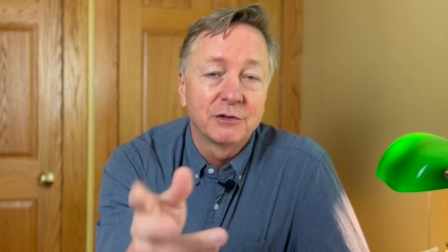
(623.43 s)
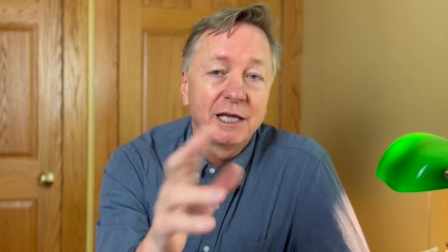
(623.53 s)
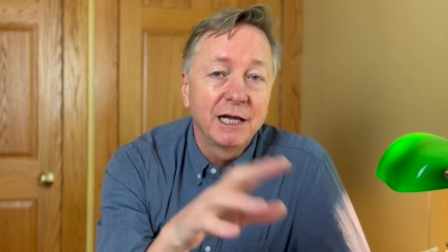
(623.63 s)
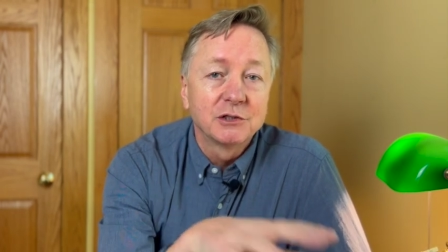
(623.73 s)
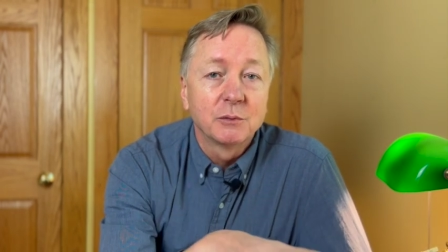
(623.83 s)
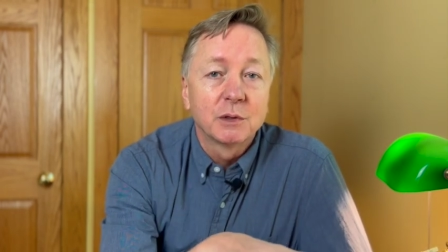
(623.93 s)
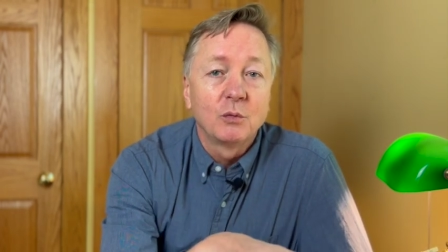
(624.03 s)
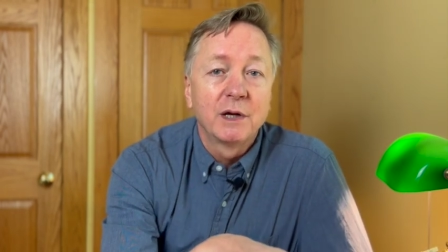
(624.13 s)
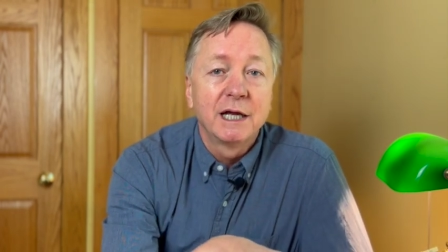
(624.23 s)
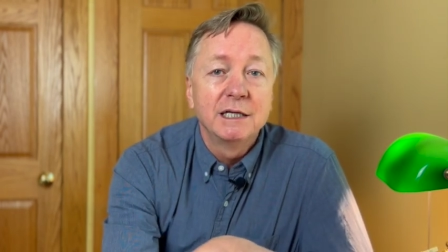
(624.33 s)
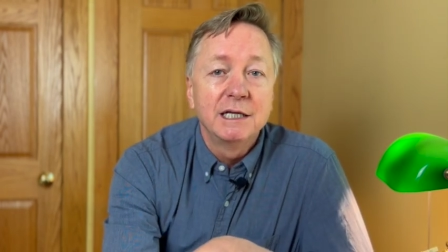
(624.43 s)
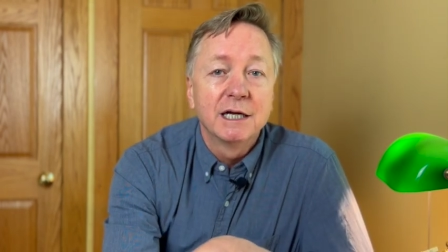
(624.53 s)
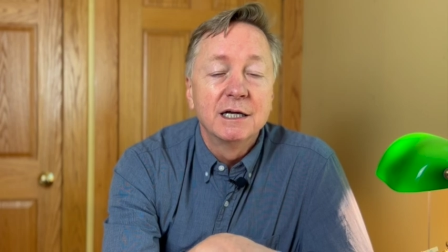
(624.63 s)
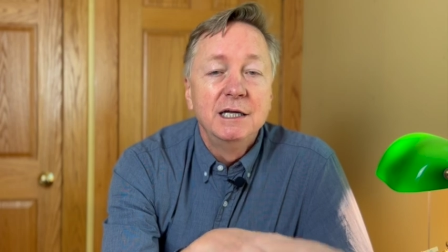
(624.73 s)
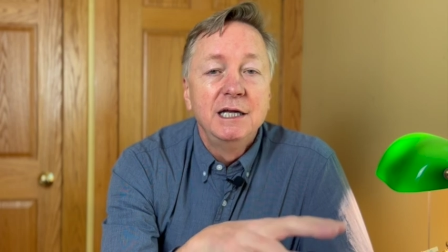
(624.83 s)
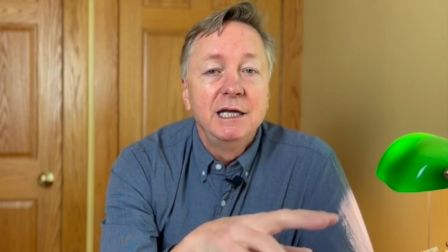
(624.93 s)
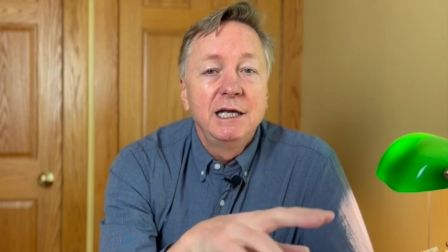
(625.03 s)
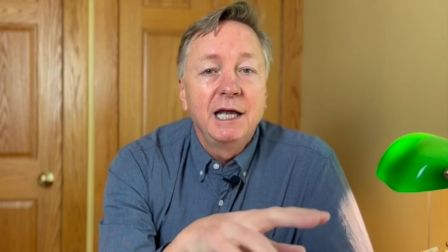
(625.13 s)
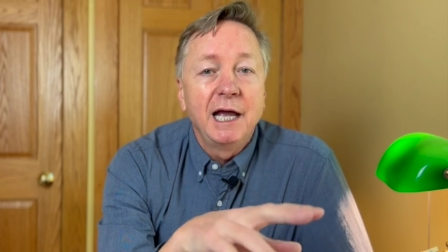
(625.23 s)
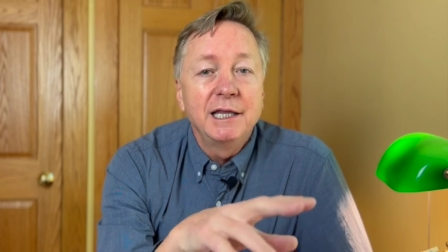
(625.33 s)
They enter with one idea
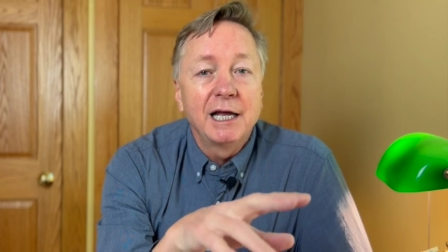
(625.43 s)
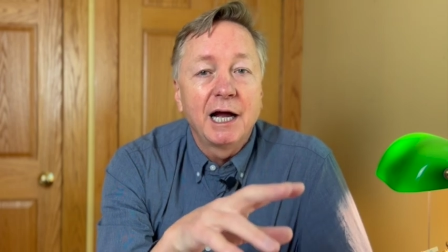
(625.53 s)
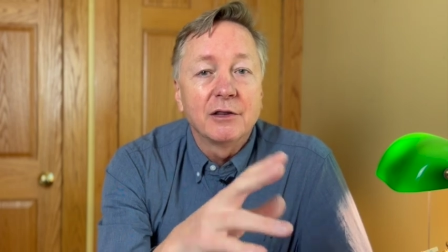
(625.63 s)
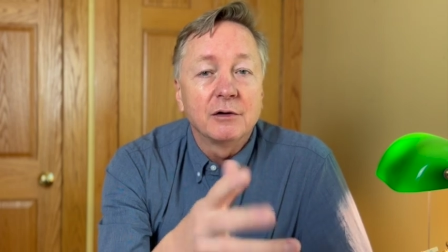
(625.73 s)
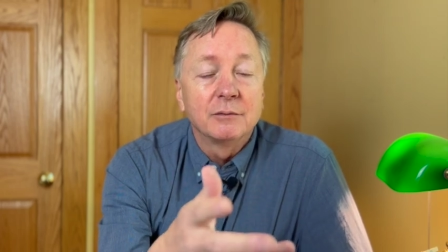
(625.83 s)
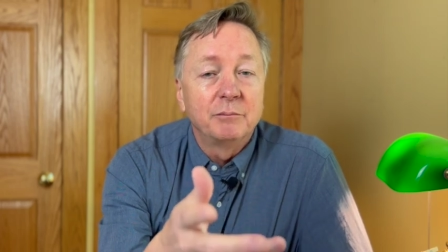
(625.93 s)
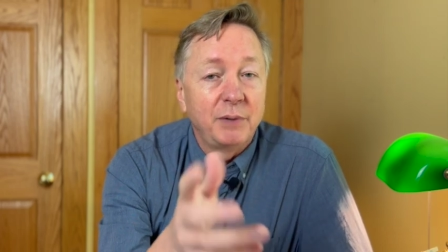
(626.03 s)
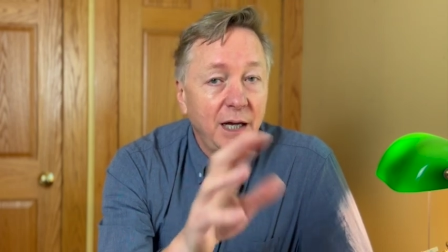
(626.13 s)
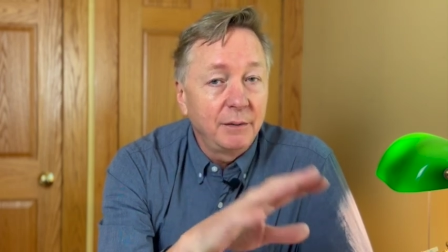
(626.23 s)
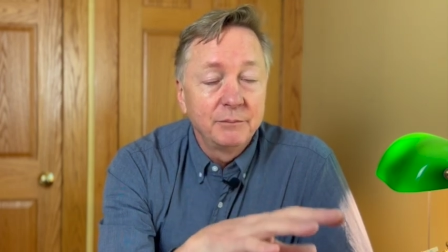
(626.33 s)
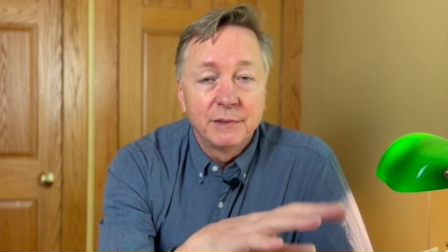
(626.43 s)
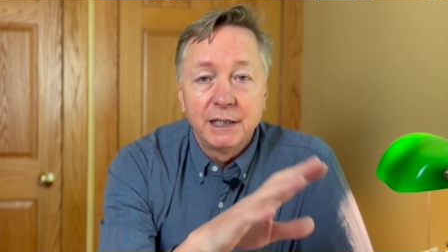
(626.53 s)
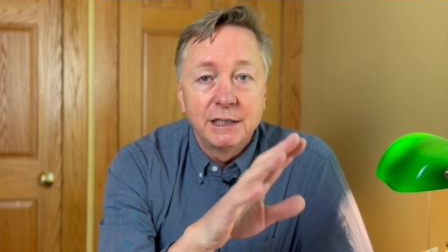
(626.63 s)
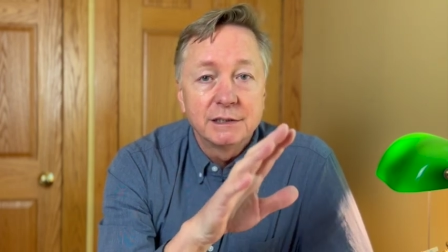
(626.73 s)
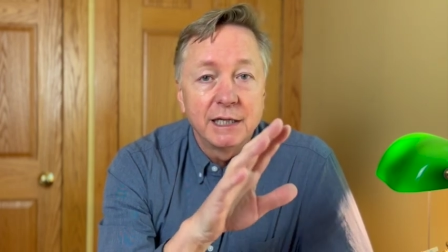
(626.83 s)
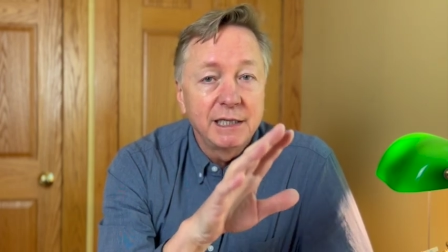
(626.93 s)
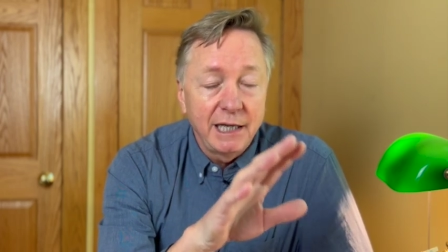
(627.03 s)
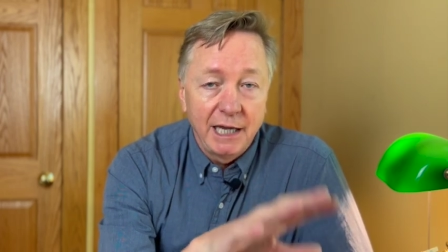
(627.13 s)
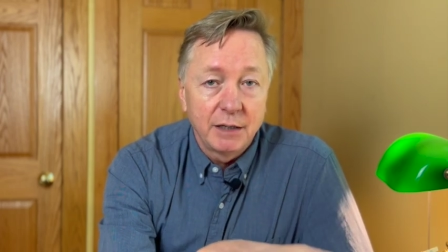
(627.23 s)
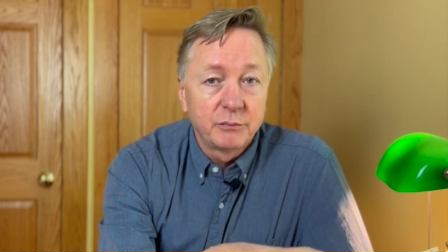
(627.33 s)
and they either bomb, that is, they
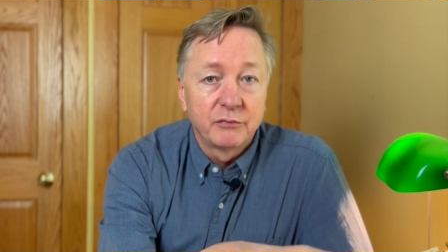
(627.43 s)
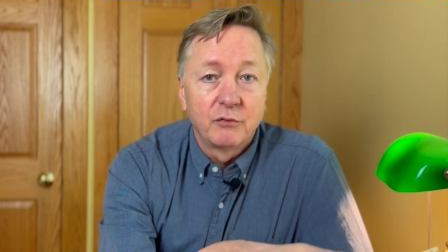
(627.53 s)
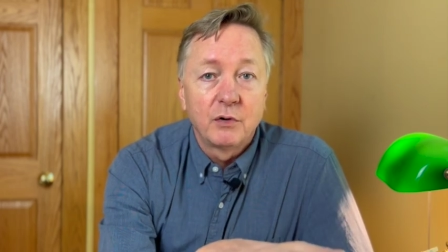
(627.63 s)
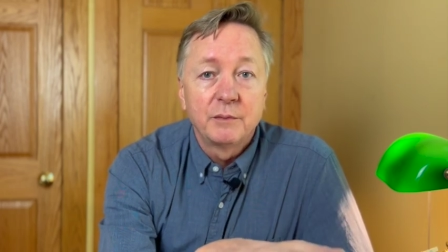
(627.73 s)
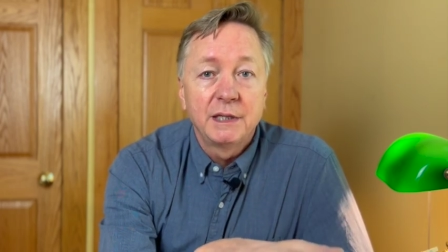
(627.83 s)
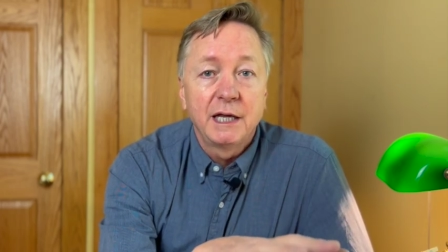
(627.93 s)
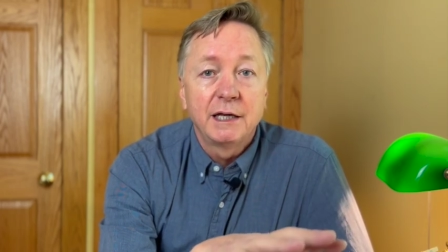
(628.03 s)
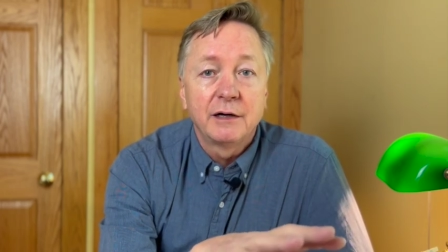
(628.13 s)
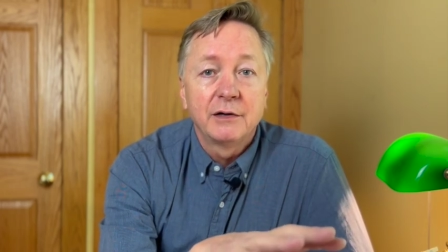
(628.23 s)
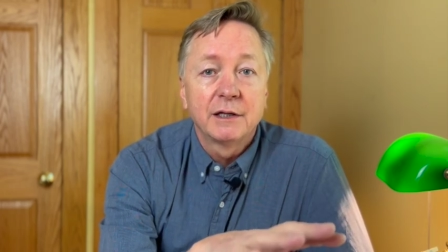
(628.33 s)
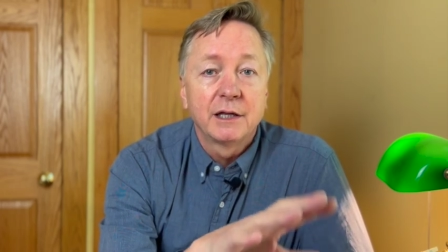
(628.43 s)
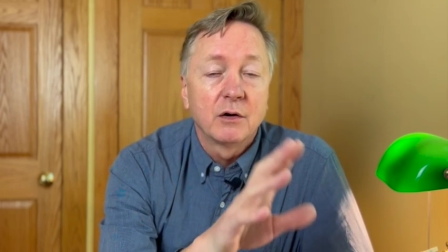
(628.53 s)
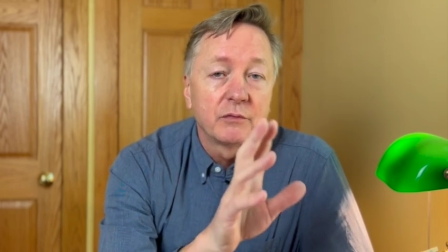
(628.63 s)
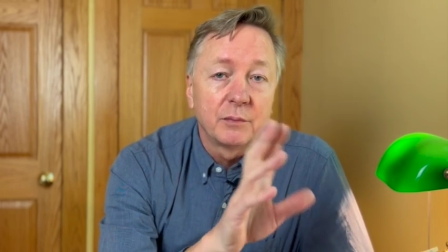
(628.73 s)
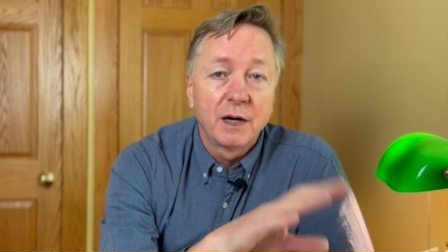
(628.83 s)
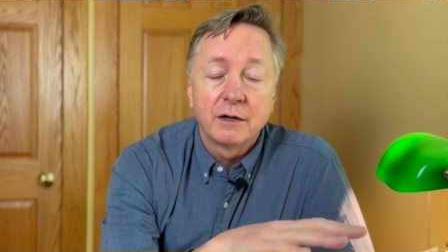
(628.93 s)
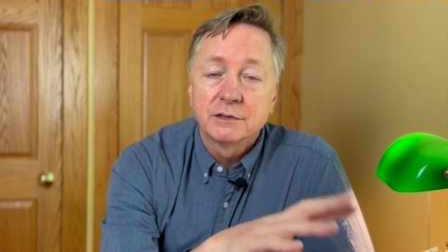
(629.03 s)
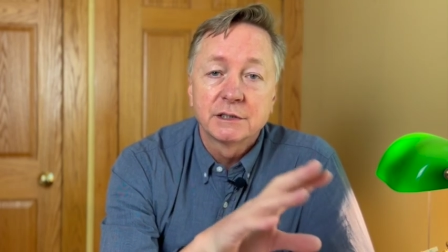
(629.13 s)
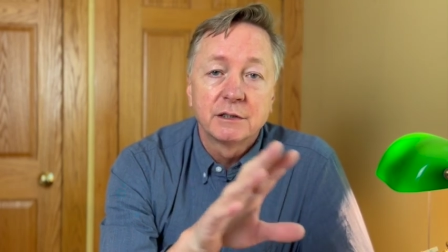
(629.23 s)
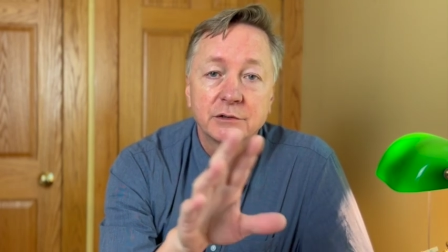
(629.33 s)
can't perform in that area, they go from a
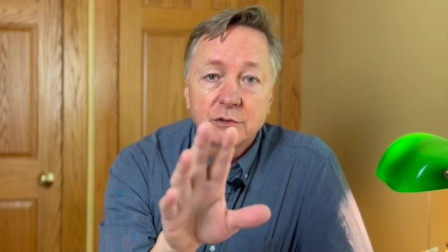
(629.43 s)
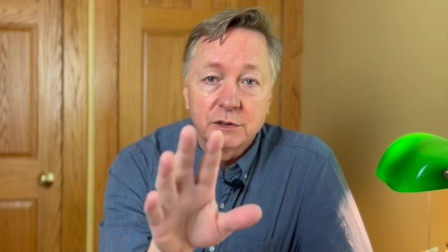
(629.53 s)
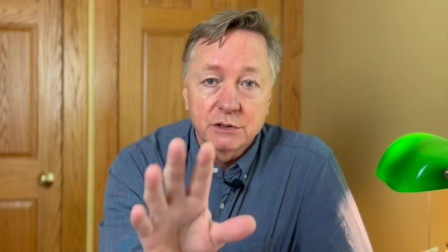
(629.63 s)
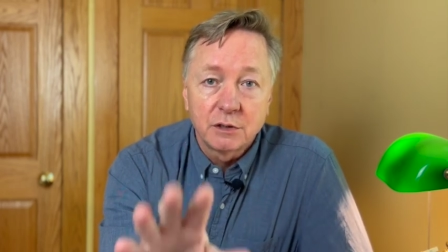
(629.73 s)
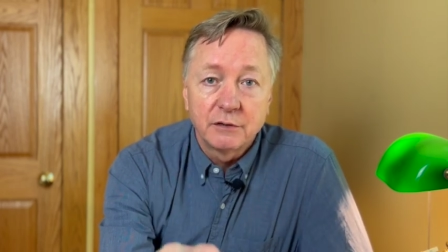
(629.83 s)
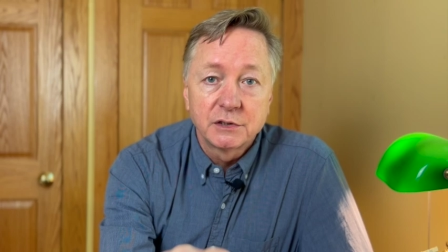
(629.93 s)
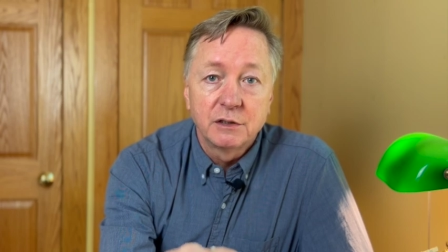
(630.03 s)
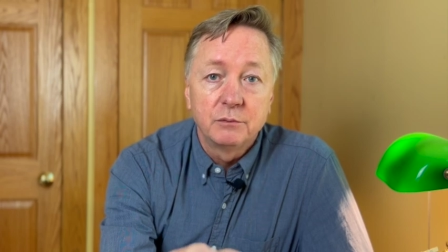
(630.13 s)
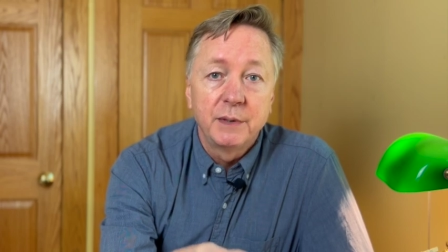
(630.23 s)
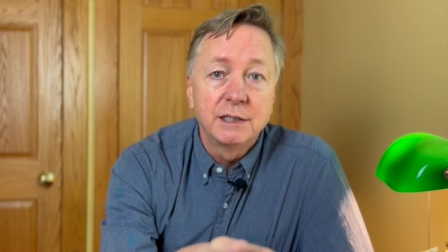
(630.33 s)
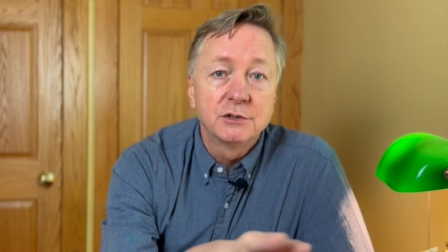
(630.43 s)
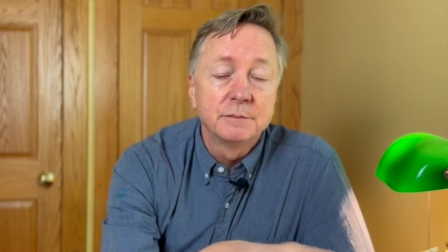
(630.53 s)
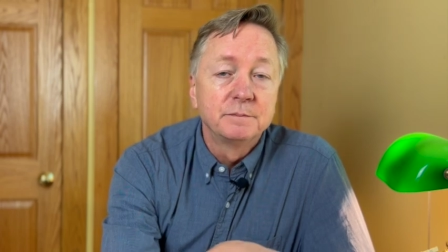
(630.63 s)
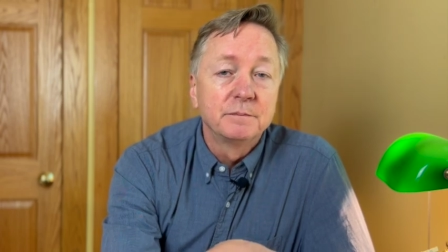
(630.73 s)
hard skill to a soft skill major,